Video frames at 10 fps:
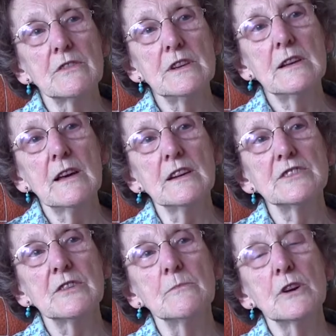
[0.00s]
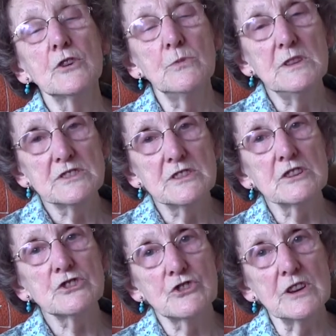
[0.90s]
realised that my Queen's
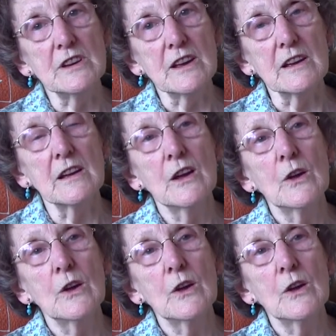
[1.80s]
nurse training